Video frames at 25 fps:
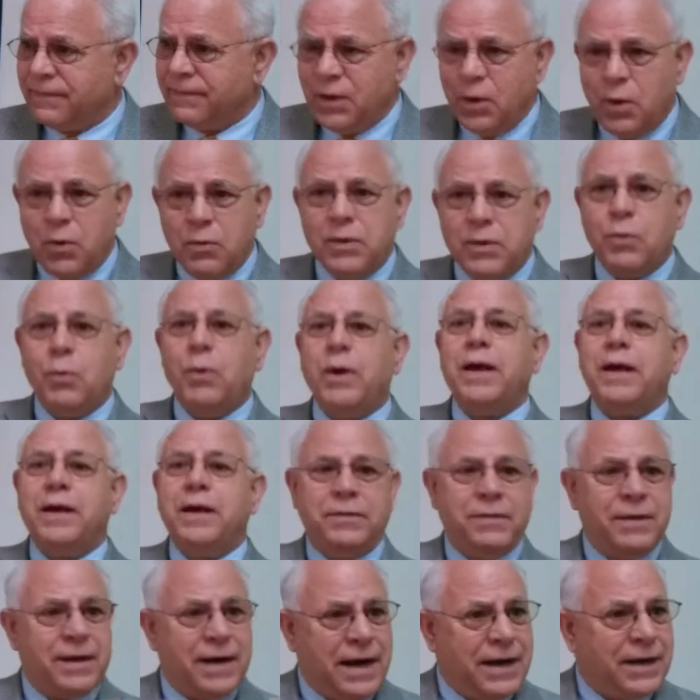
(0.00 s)
The only
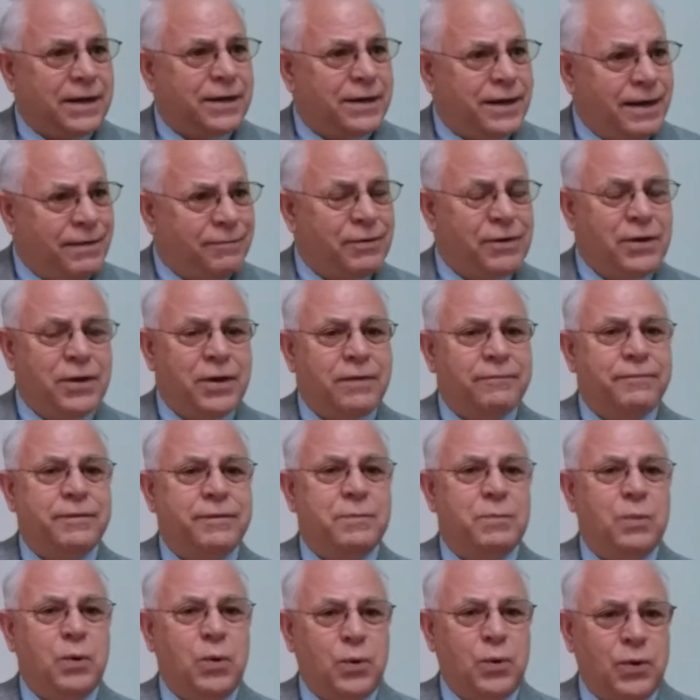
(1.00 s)
way that I could ever love
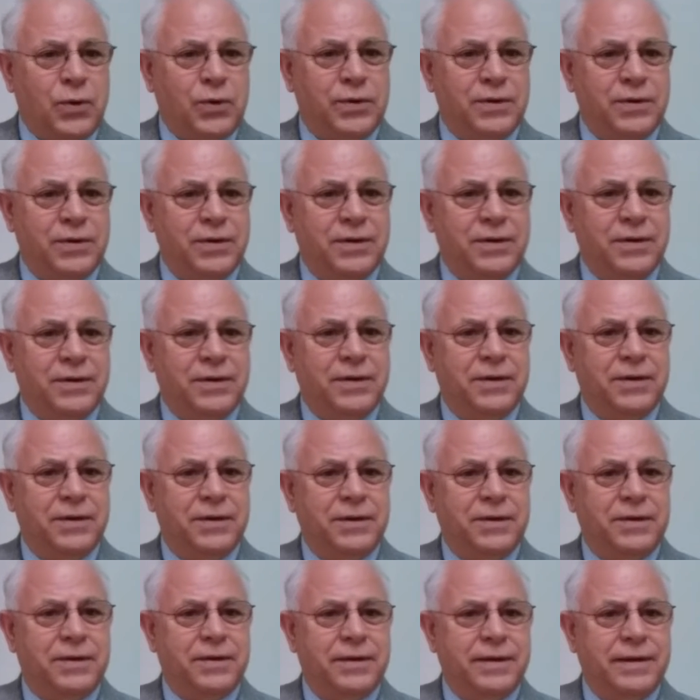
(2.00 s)
you more
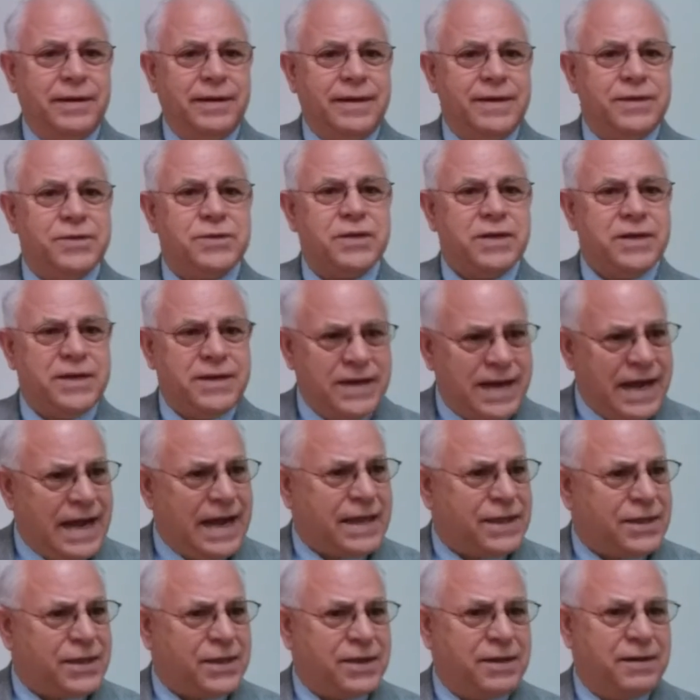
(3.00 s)
is in
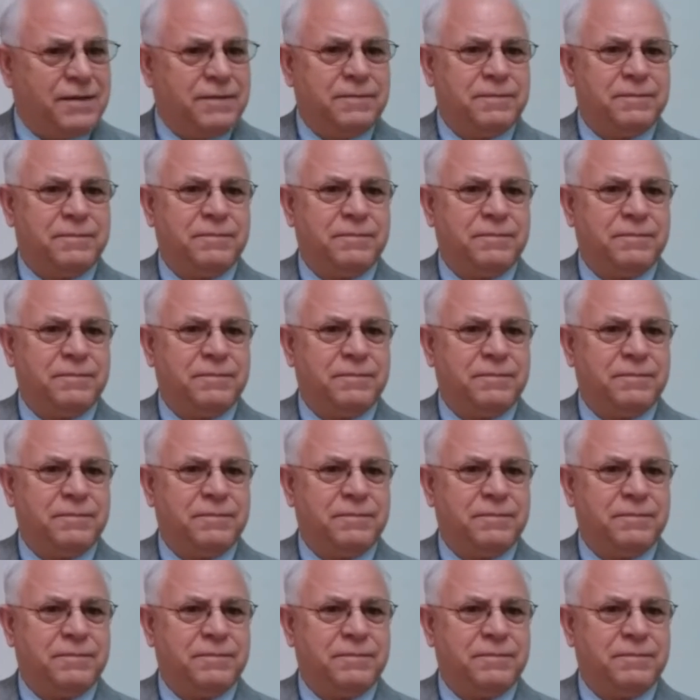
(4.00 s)
death.